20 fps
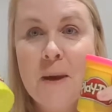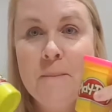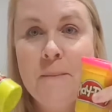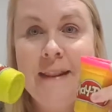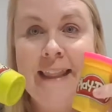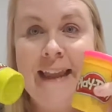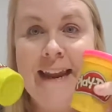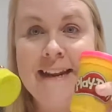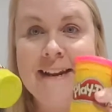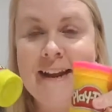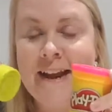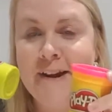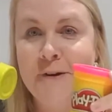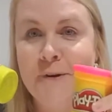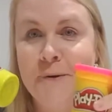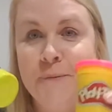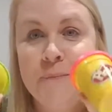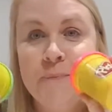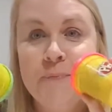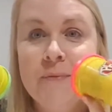
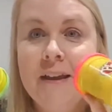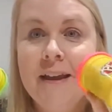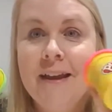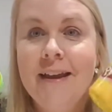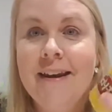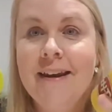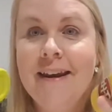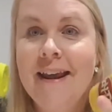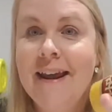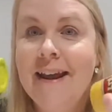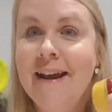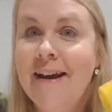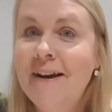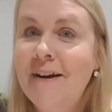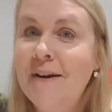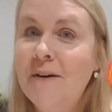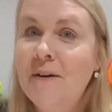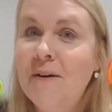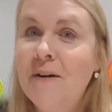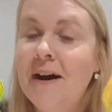Play-Doh.
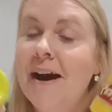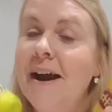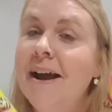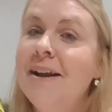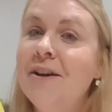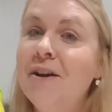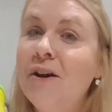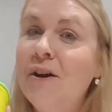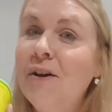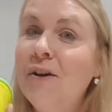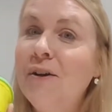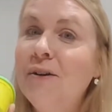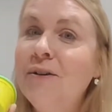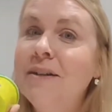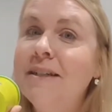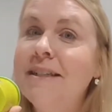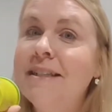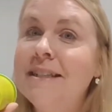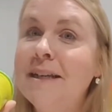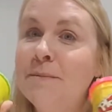Now, I
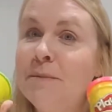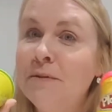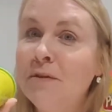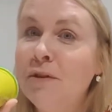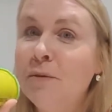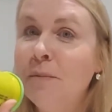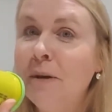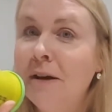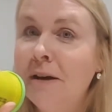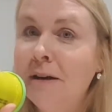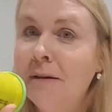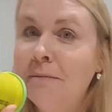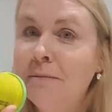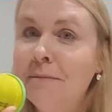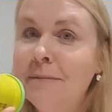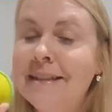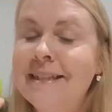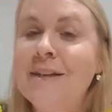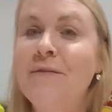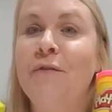know some of you
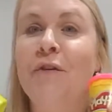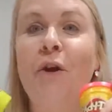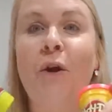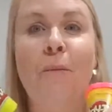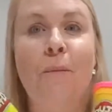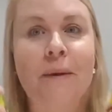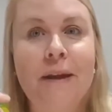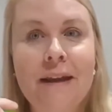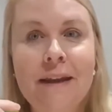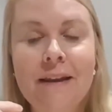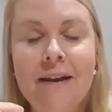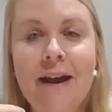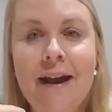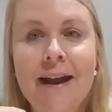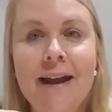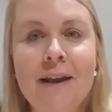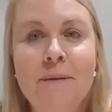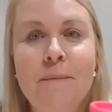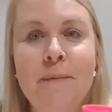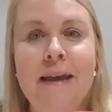mums, if you're a bit
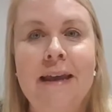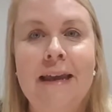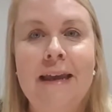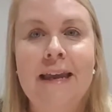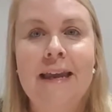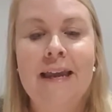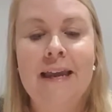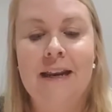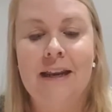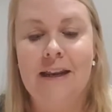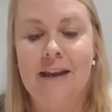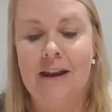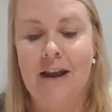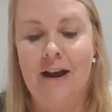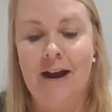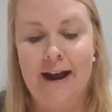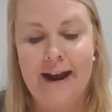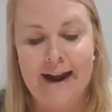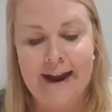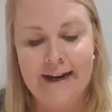like me,
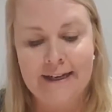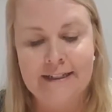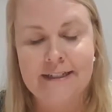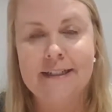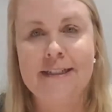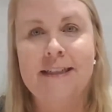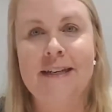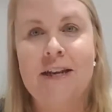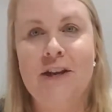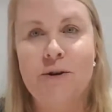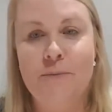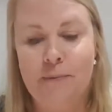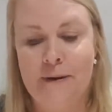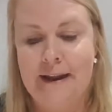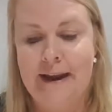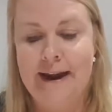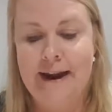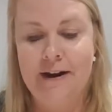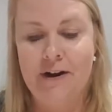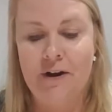like to see your
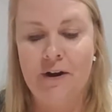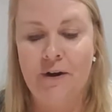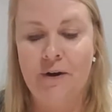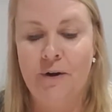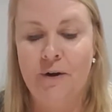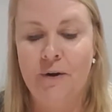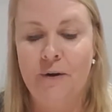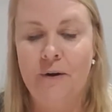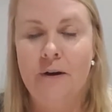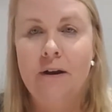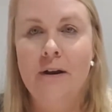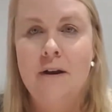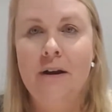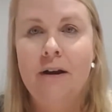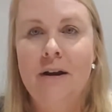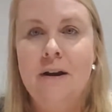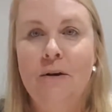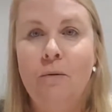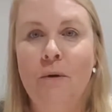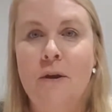
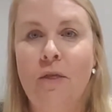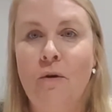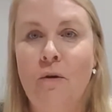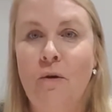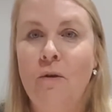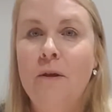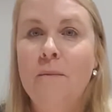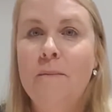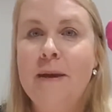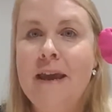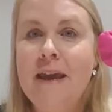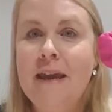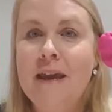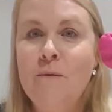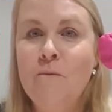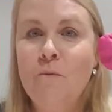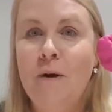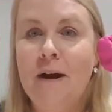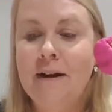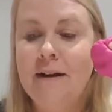Play-Doh with all the pink
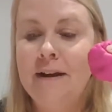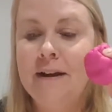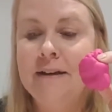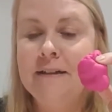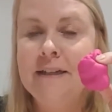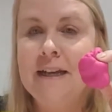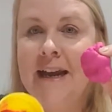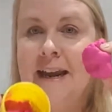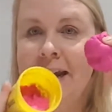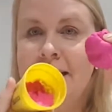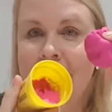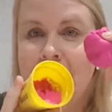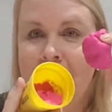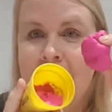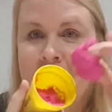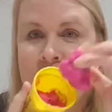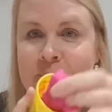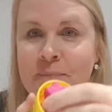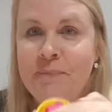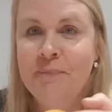in one
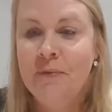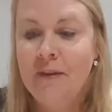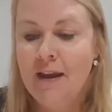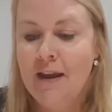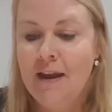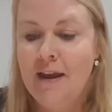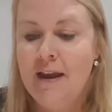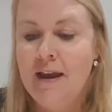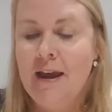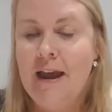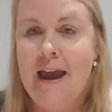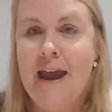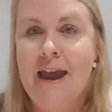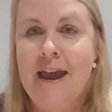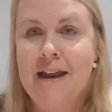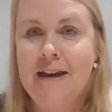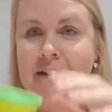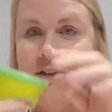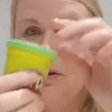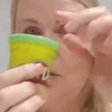container
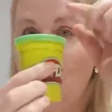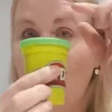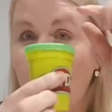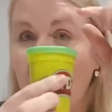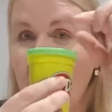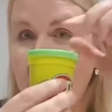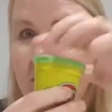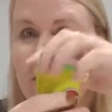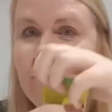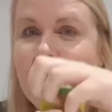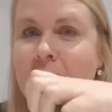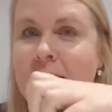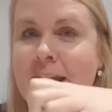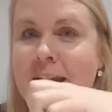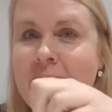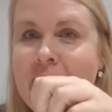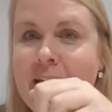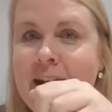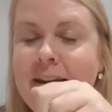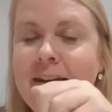and all the
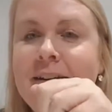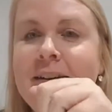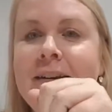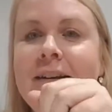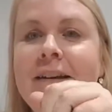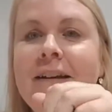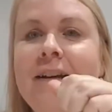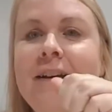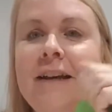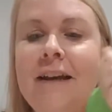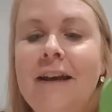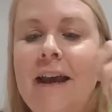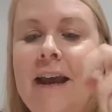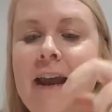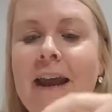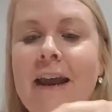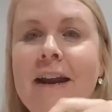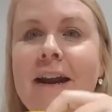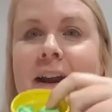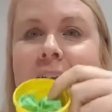green
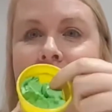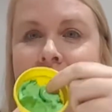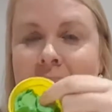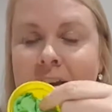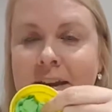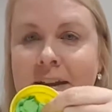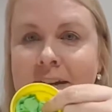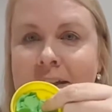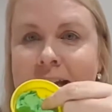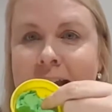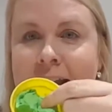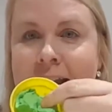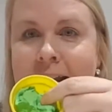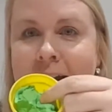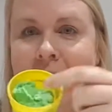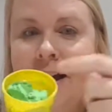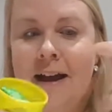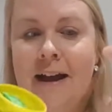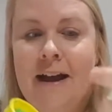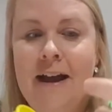in another
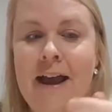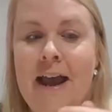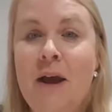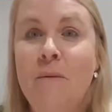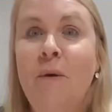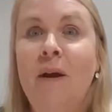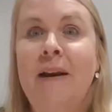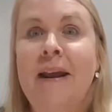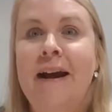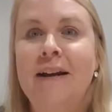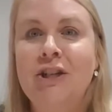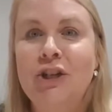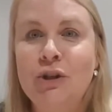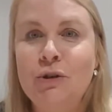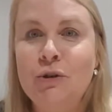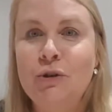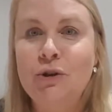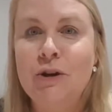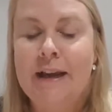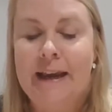container, and when our
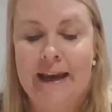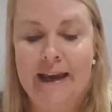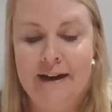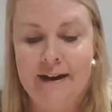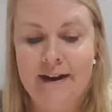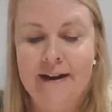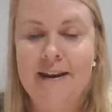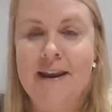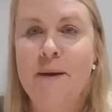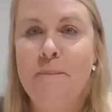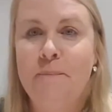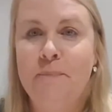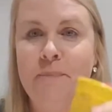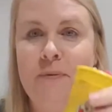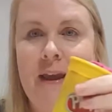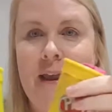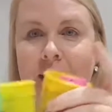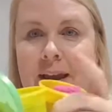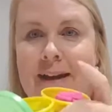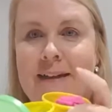children get it, yep,
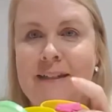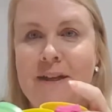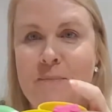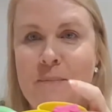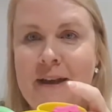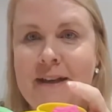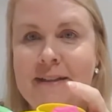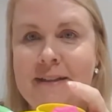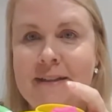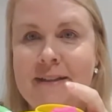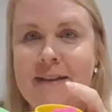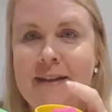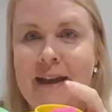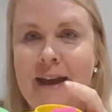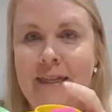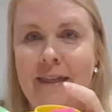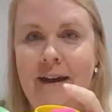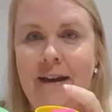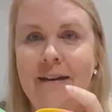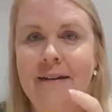they like to mix it
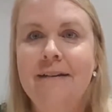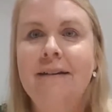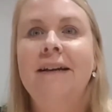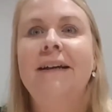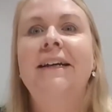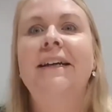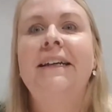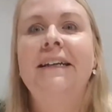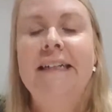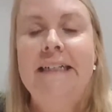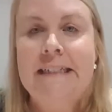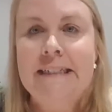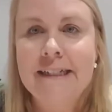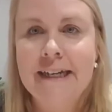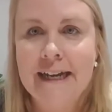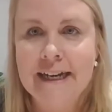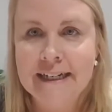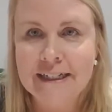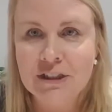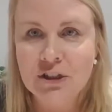together
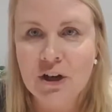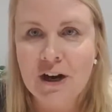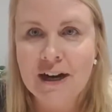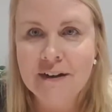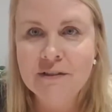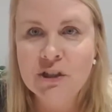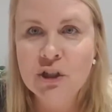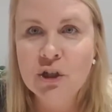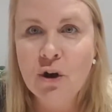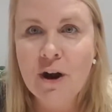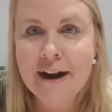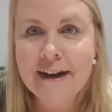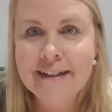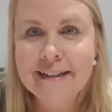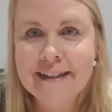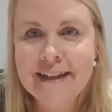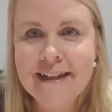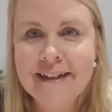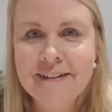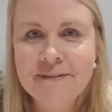and it drives you
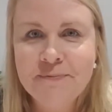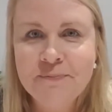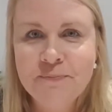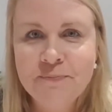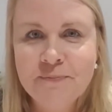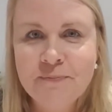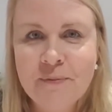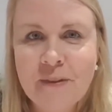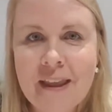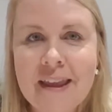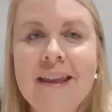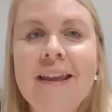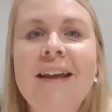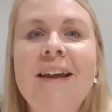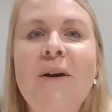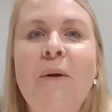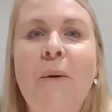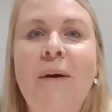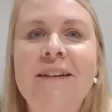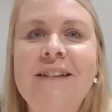crazy.
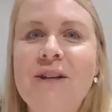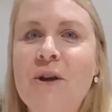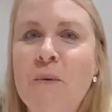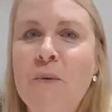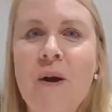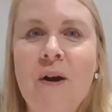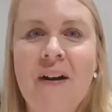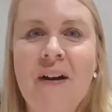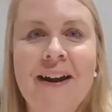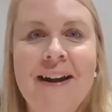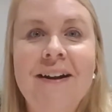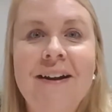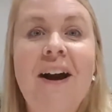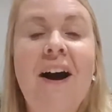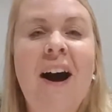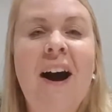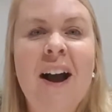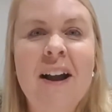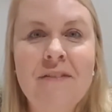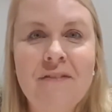Well, don't worry,
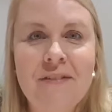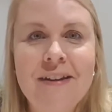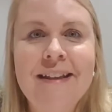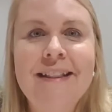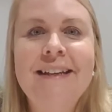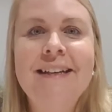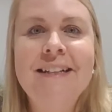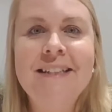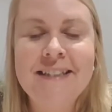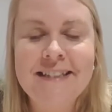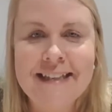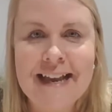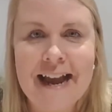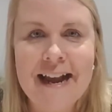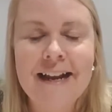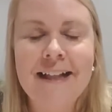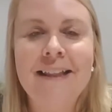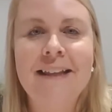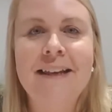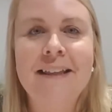I feel
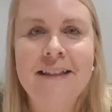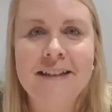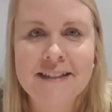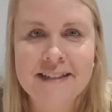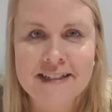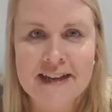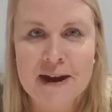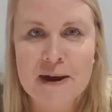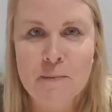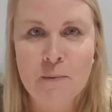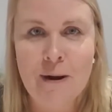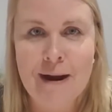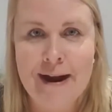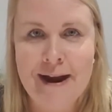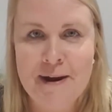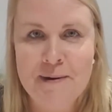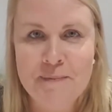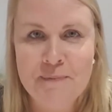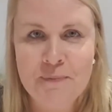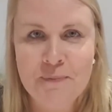exactly the same
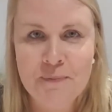way.